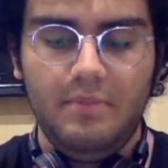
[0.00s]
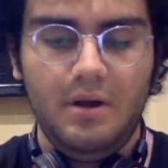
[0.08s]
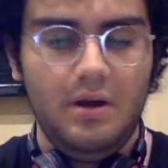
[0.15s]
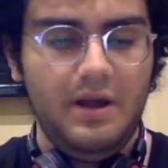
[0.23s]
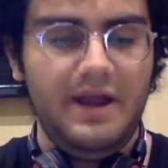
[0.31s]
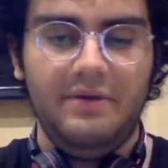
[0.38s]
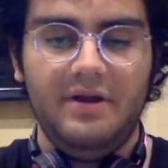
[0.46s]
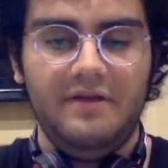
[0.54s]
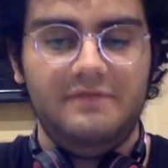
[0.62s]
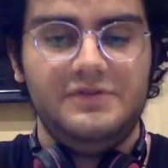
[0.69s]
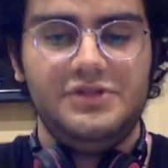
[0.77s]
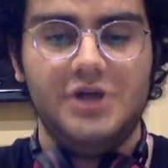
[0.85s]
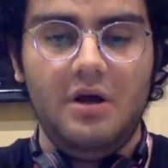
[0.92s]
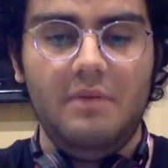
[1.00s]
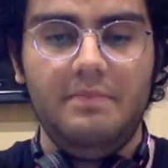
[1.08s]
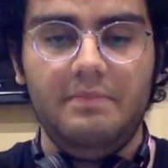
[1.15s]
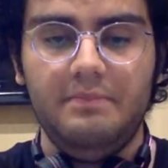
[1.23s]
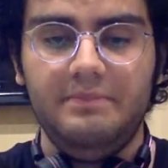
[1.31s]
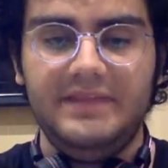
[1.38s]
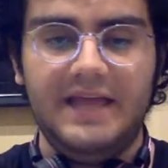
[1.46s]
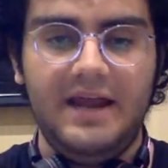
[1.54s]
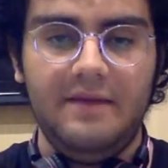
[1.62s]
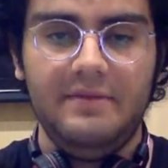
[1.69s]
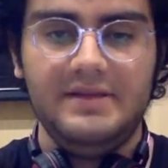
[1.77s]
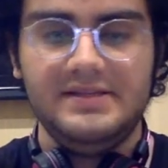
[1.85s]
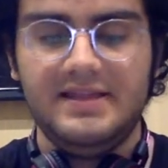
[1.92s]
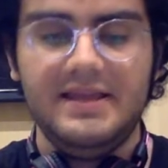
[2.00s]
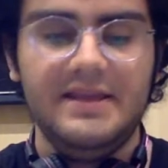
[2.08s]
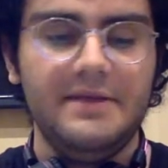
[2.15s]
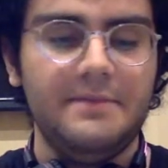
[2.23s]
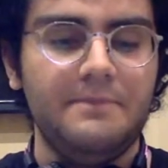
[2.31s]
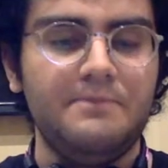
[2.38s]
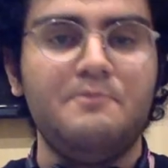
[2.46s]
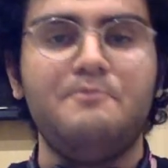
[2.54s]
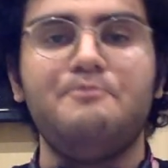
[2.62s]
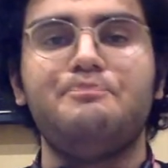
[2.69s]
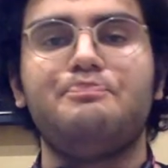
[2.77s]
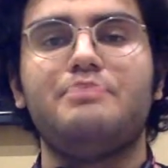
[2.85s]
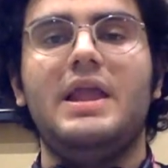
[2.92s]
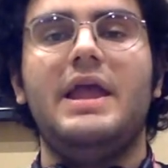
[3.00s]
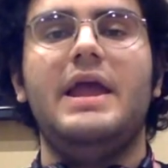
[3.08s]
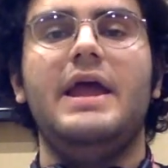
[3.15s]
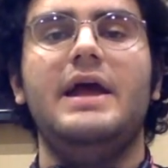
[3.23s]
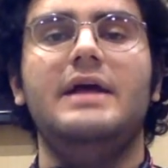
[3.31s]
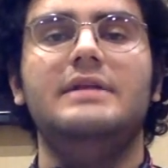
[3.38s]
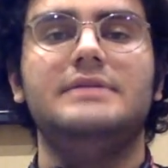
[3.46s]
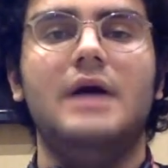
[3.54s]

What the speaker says: area of job, database thing, and